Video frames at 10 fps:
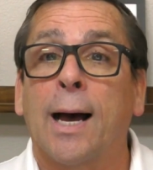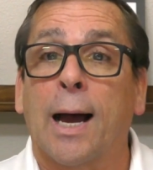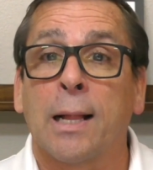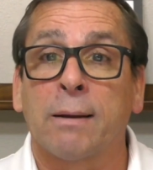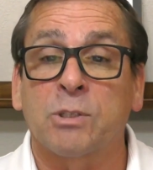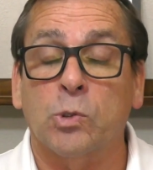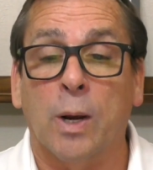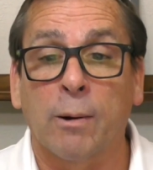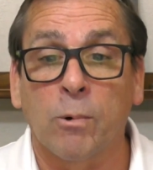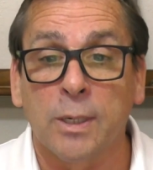I'll have to
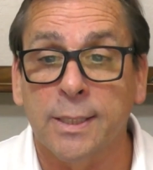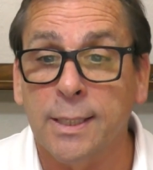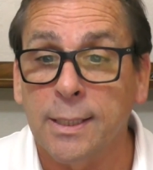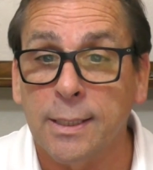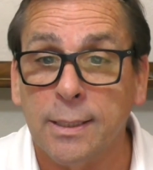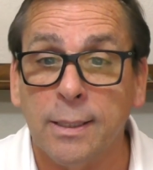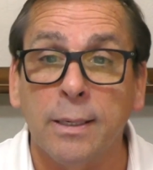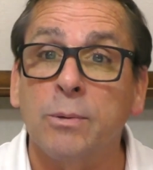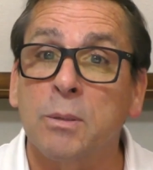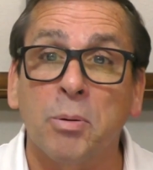try one. I don't
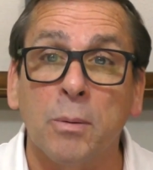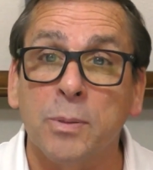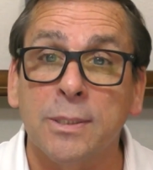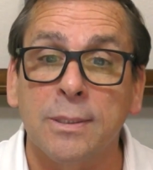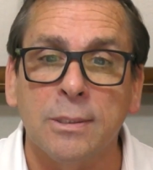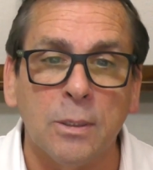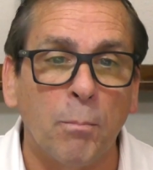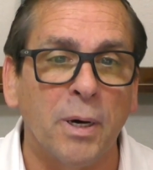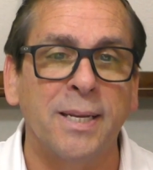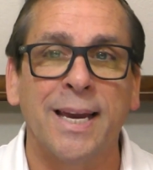know what the purpose is,
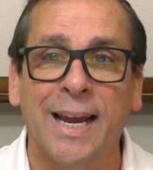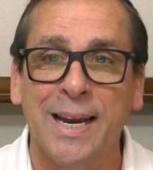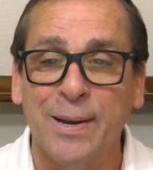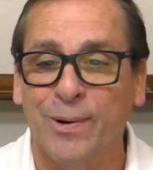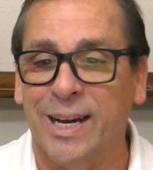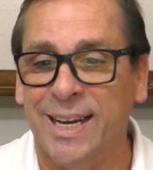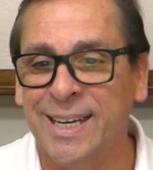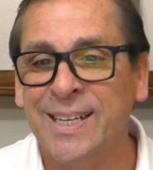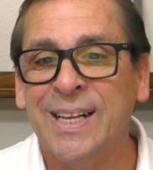but anyway,